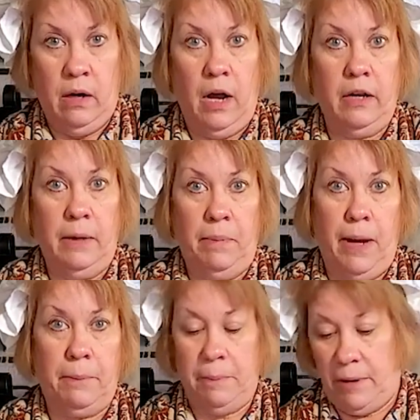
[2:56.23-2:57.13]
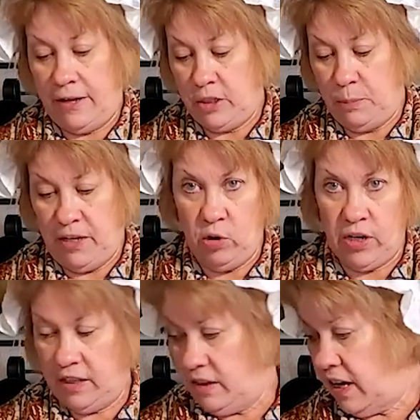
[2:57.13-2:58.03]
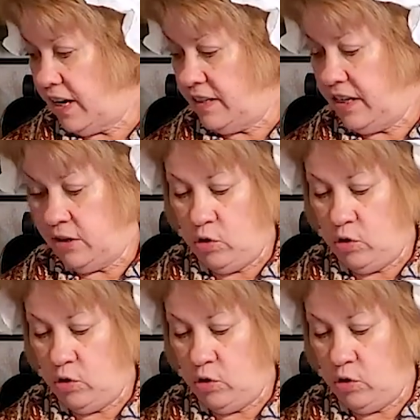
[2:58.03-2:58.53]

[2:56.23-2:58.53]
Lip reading: ugly paper punch, but you'll get the idea.